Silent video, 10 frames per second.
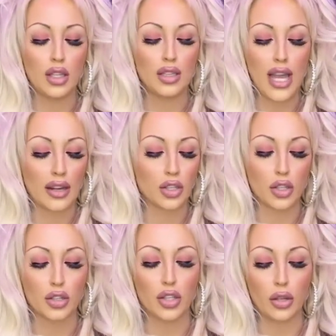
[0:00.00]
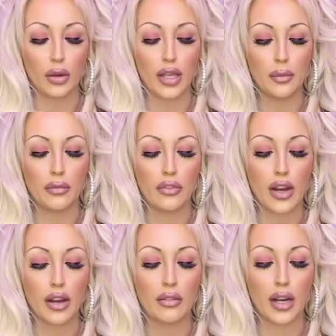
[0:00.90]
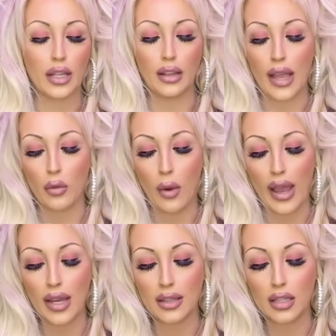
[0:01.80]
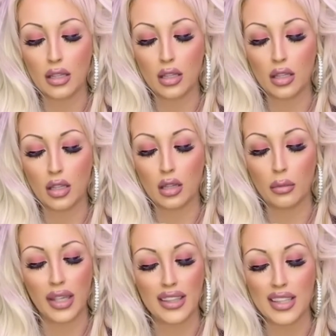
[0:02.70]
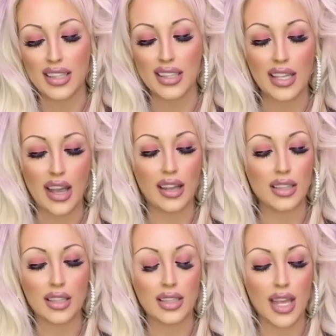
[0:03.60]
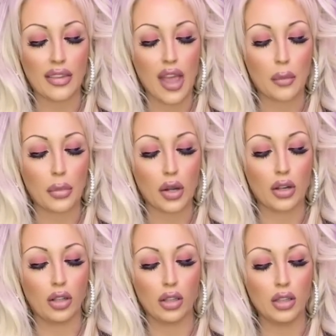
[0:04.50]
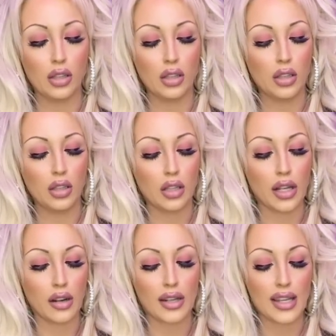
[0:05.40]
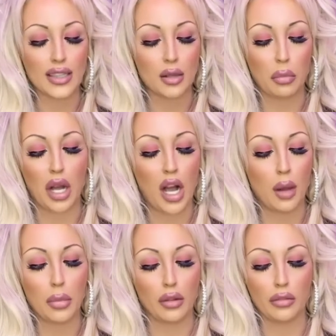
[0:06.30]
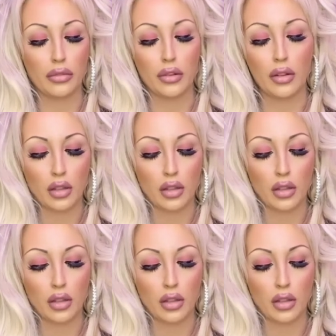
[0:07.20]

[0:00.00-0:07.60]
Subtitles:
texture to it. Very, very lightweight. But it's just, yeah, it's just got that pearl iridescent pop of